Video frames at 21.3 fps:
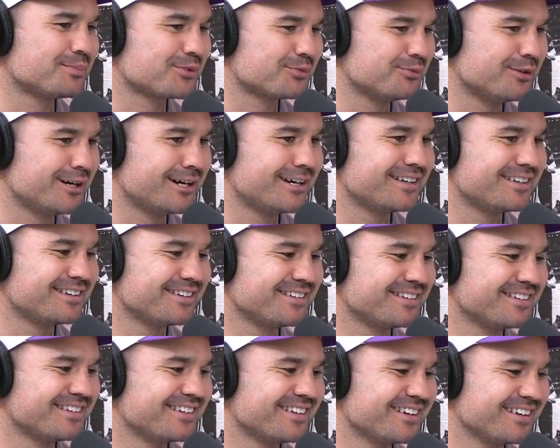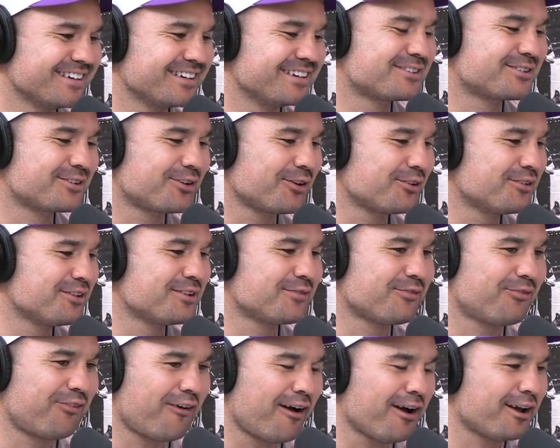but it's because he
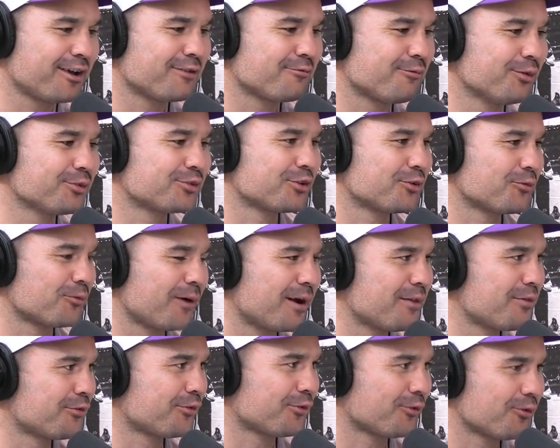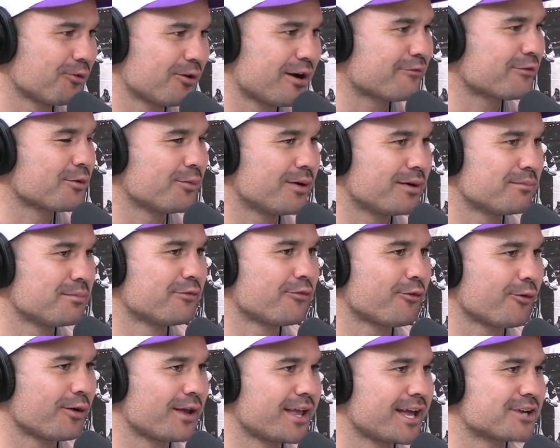fucking wants to run through everyone
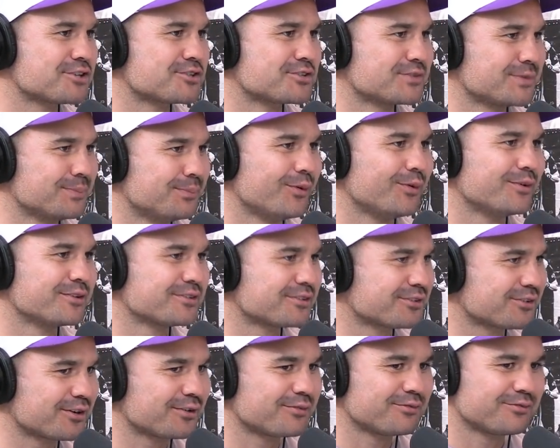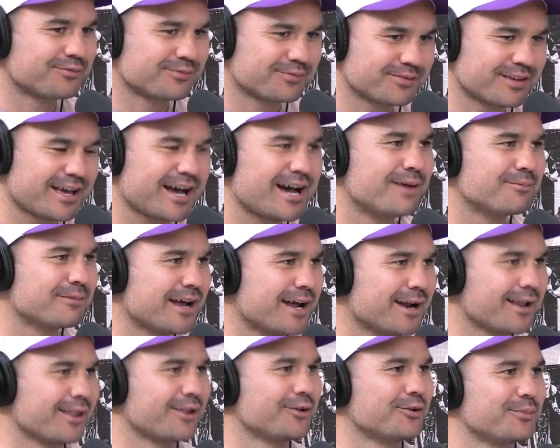before he catches the ball. He's got to calm
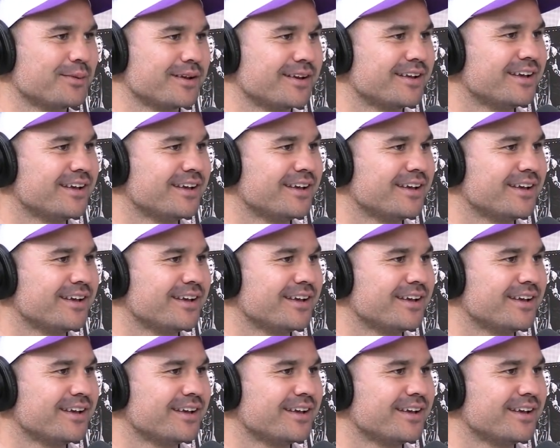down a little bit.